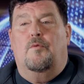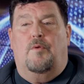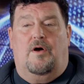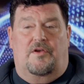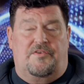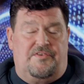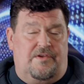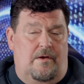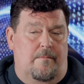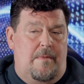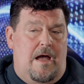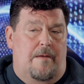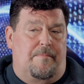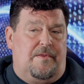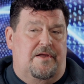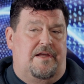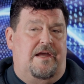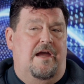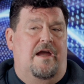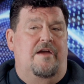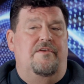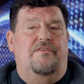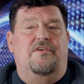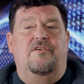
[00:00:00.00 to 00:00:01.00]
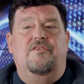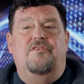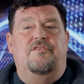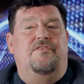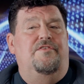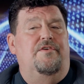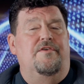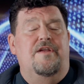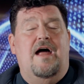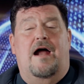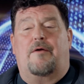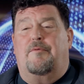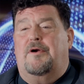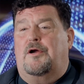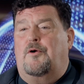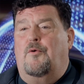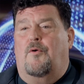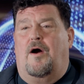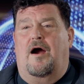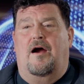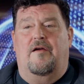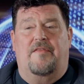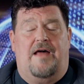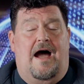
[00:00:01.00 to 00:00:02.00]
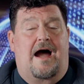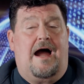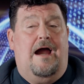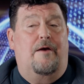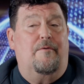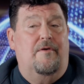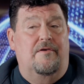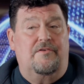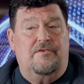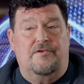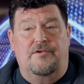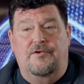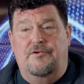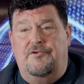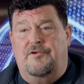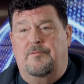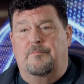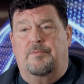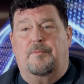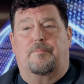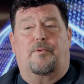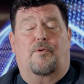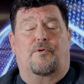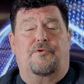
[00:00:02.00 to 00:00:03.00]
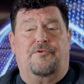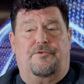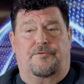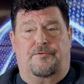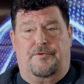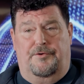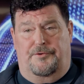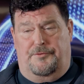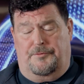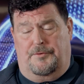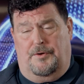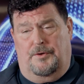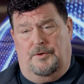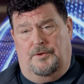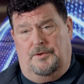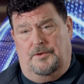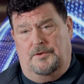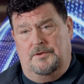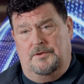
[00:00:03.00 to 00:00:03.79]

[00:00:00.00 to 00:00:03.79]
While some applications do not require the high resolution proportional control,